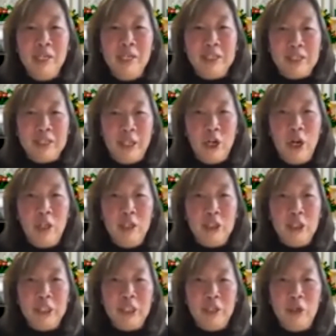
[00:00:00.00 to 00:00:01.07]
a
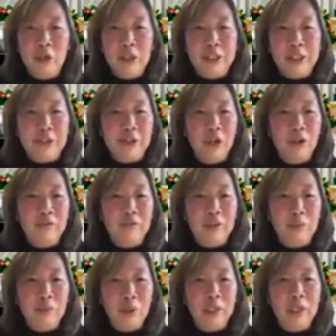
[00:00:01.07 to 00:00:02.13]
psychologist and author of the
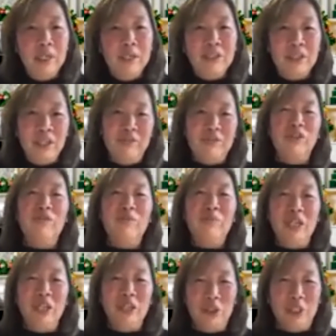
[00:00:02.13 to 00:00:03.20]
book, The Gift of
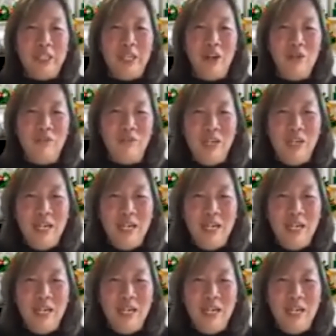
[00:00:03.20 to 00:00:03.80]
Being Yourself.